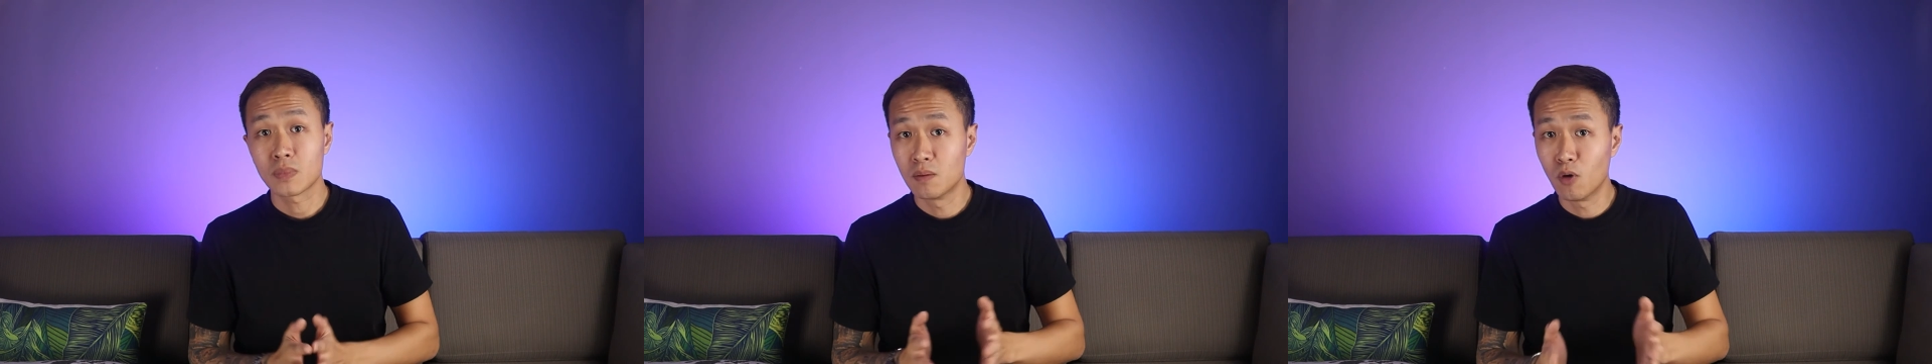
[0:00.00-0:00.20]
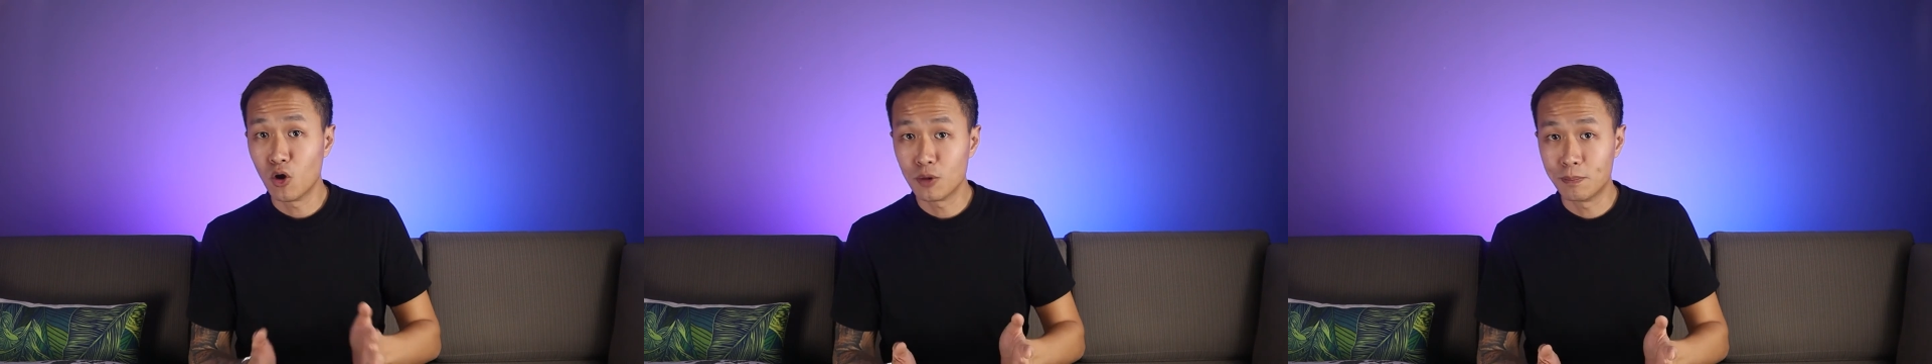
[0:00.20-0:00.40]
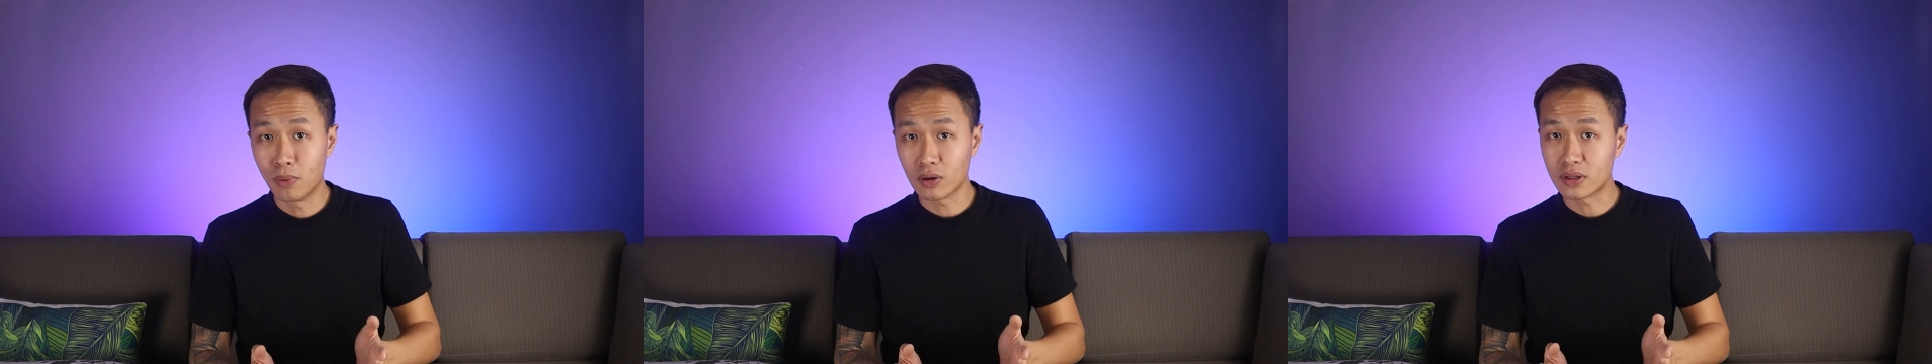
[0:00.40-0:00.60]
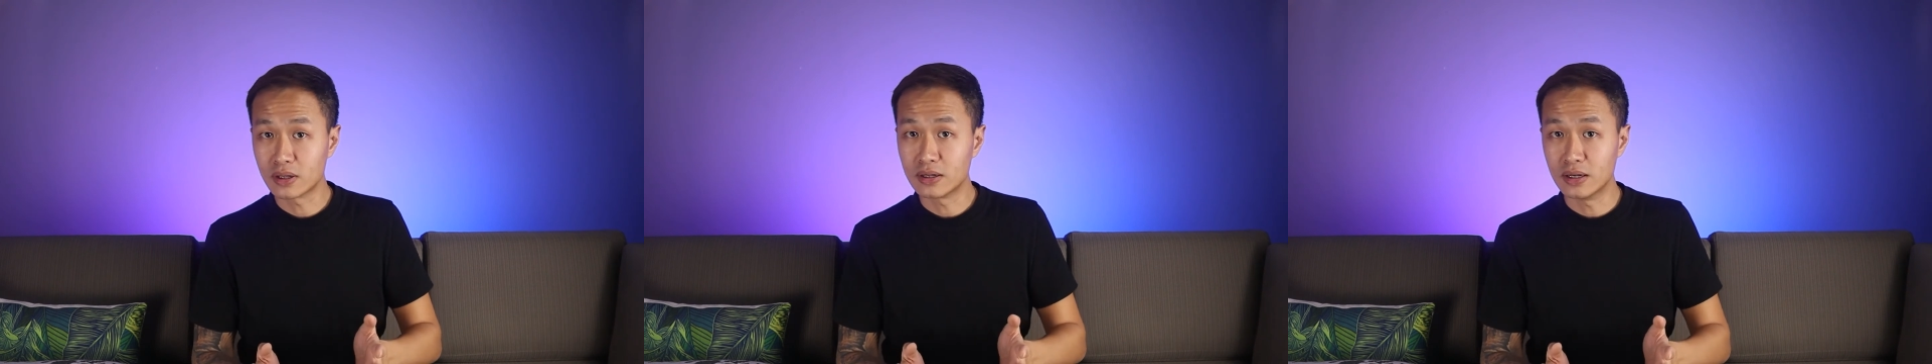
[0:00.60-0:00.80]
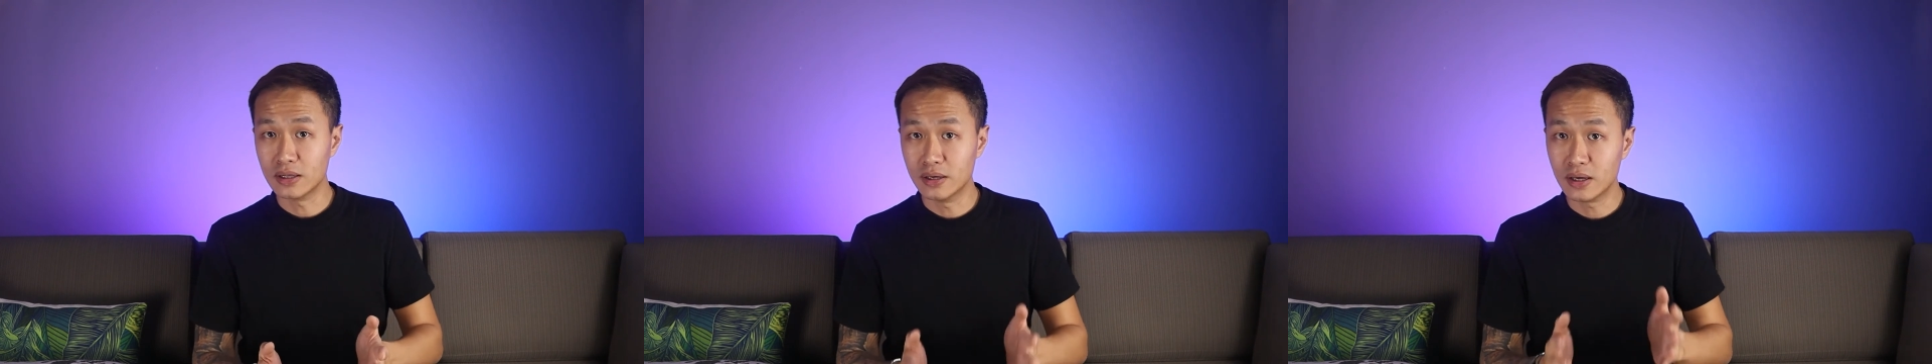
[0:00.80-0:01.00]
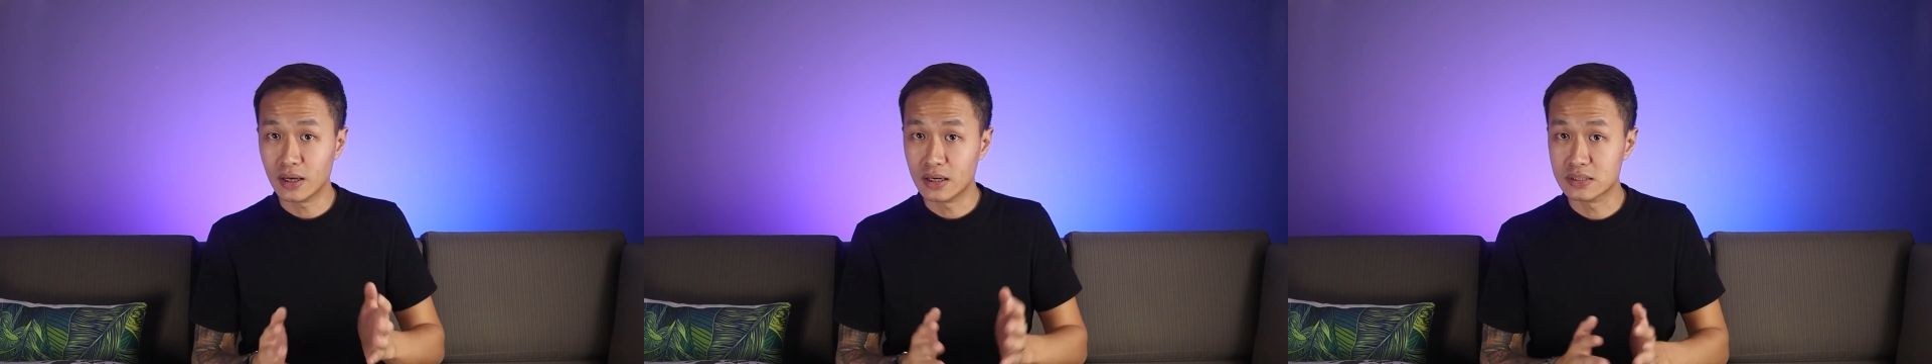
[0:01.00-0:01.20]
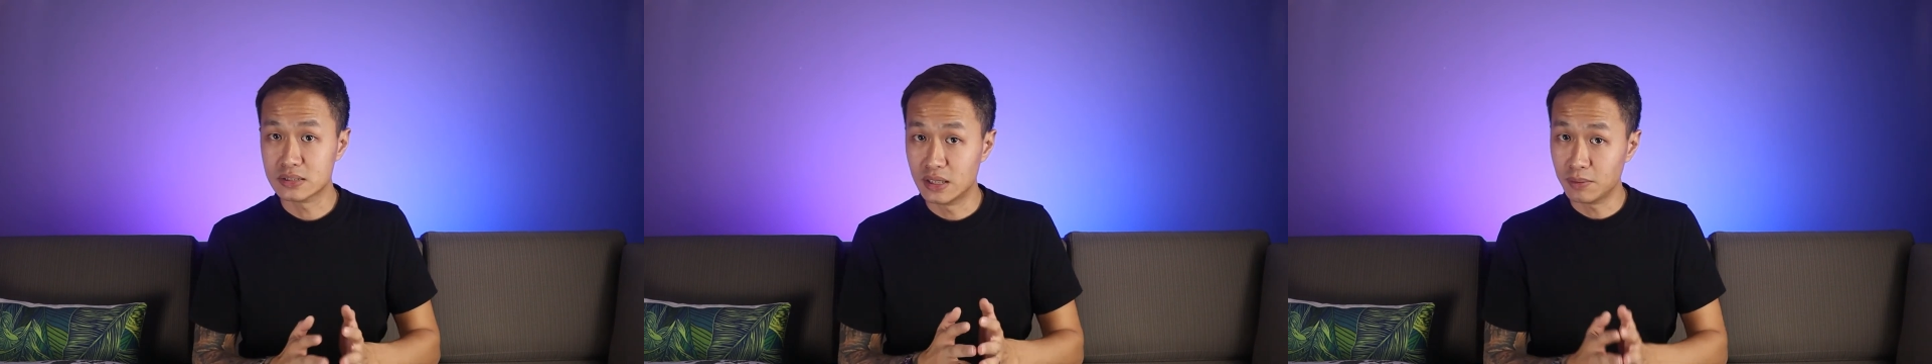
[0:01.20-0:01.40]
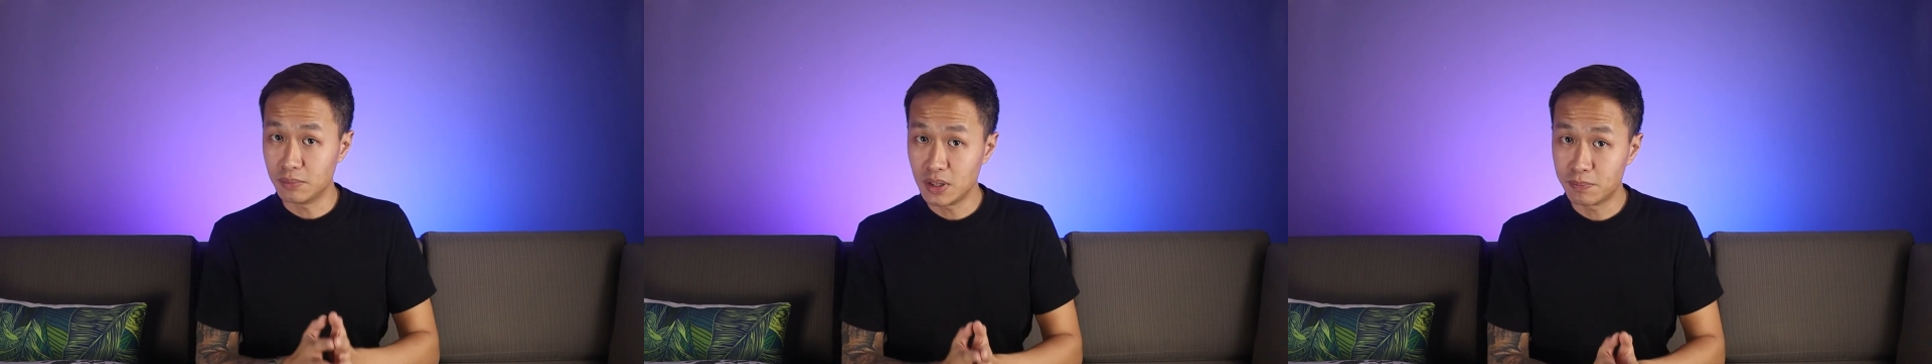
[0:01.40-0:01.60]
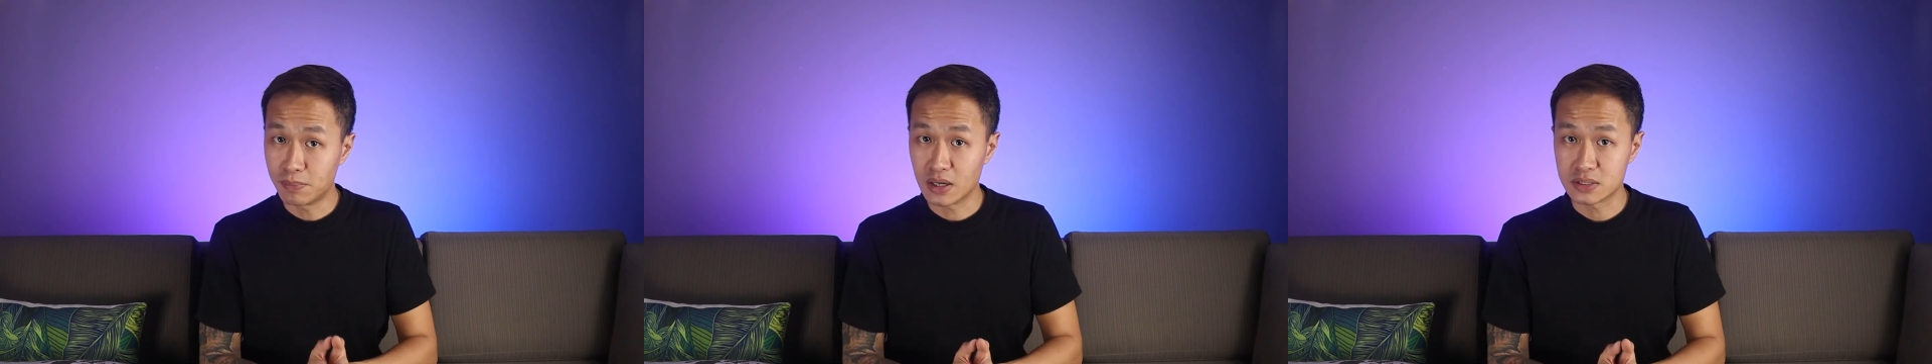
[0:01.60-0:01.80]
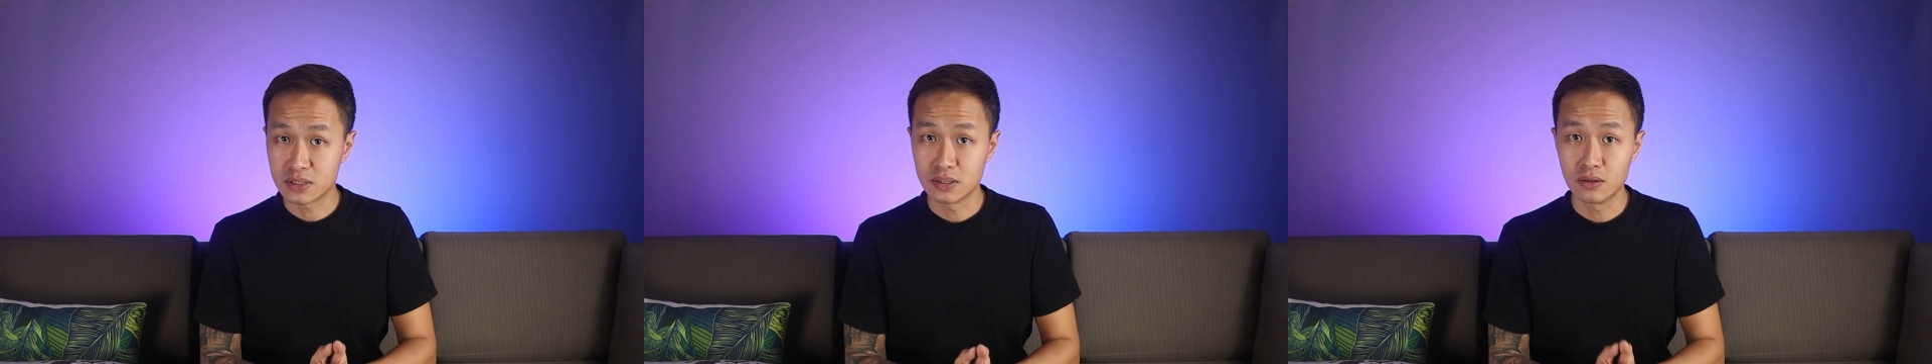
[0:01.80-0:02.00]
More importantly, it is deeply
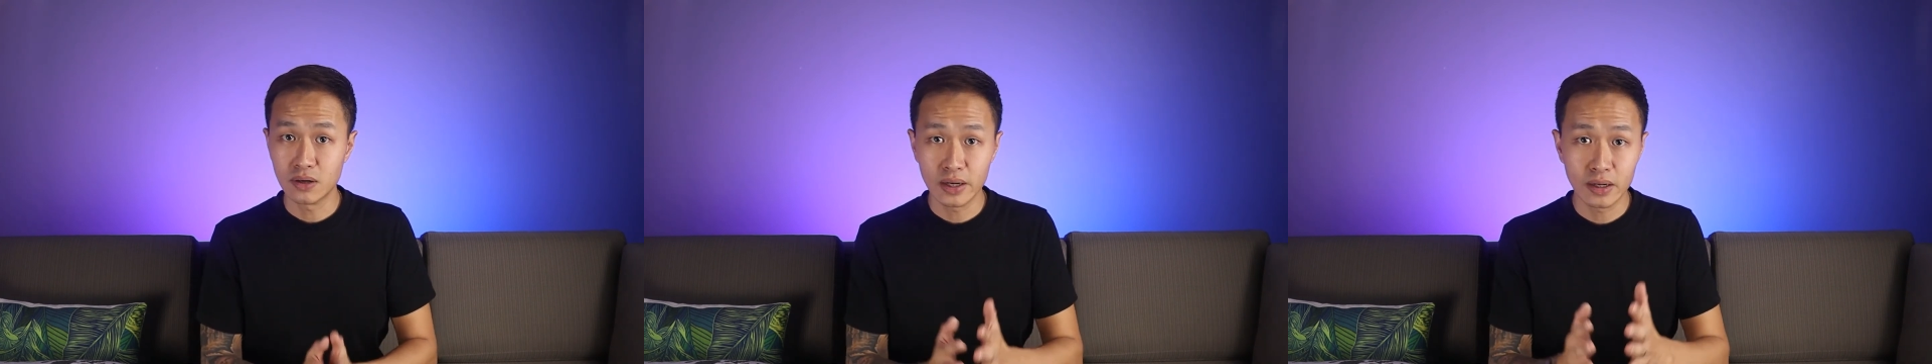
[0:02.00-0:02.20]
personal,